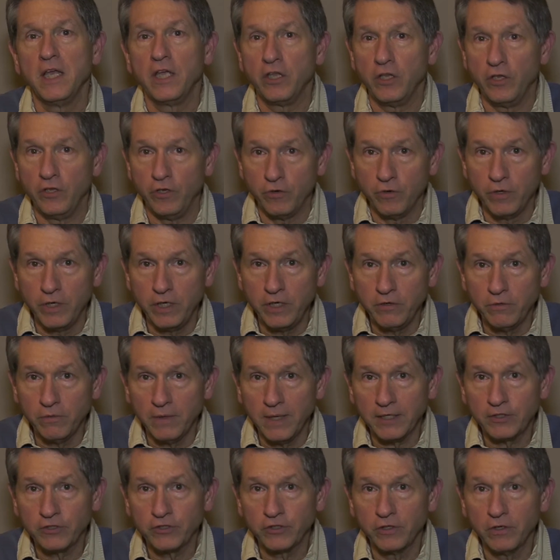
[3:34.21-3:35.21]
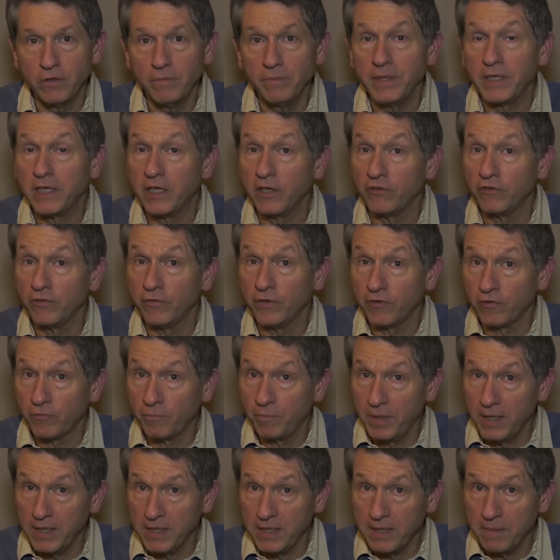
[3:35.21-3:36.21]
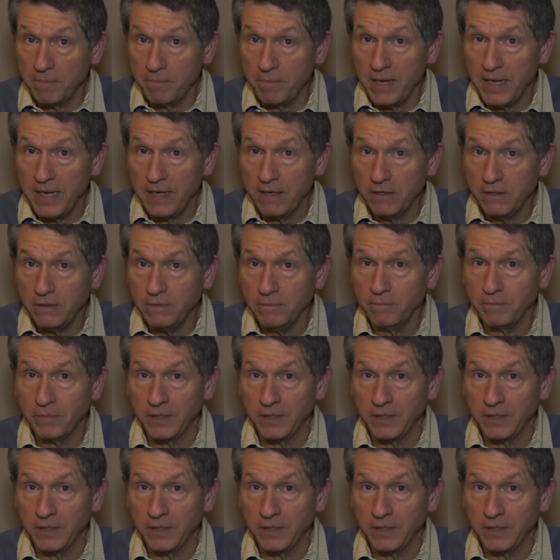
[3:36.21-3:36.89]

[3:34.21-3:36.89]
Unidirectional because of its pickup pattern,